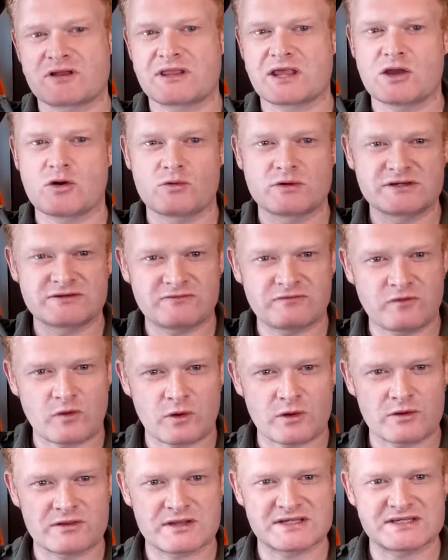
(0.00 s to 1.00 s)
They always
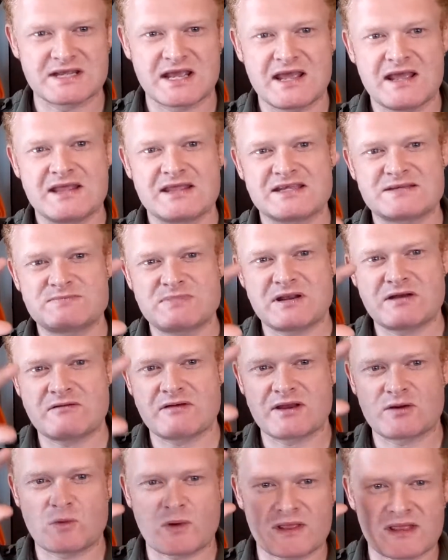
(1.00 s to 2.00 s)
follow this, this
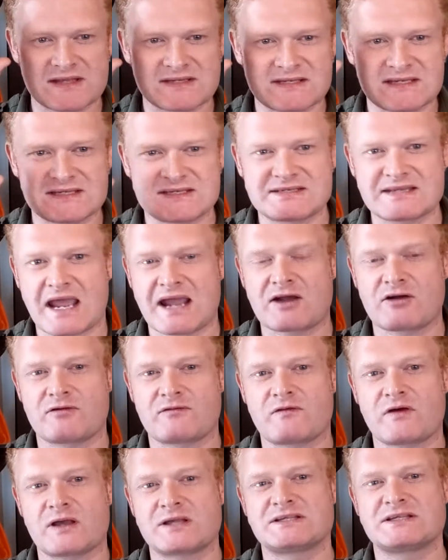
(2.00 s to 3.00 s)
period where there's a
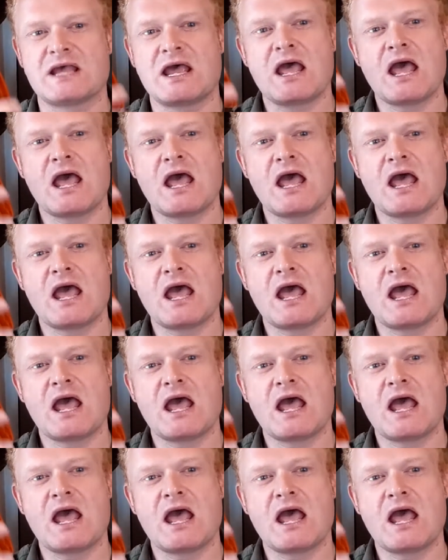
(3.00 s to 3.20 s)
sacrifice.